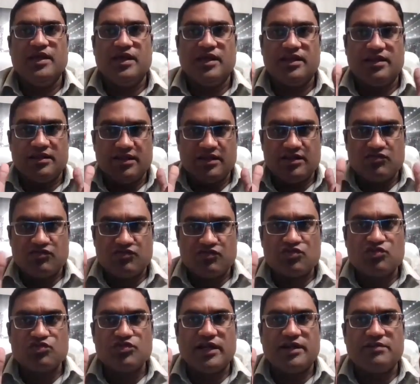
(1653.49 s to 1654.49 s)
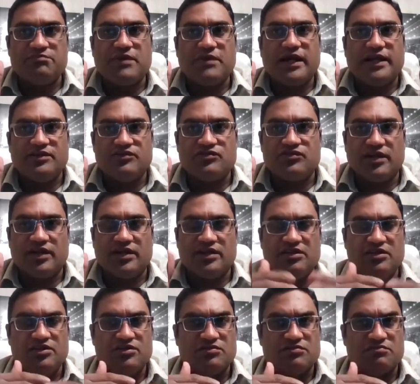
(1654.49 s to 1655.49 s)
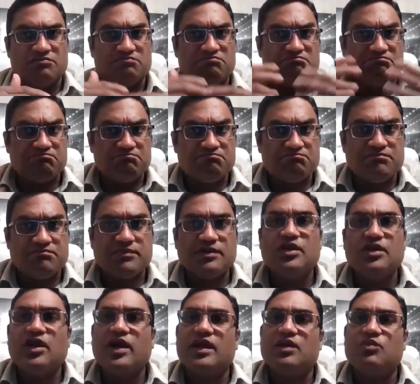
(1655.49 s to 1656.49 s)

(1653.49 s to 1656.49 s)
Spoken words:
And then through that mindset, look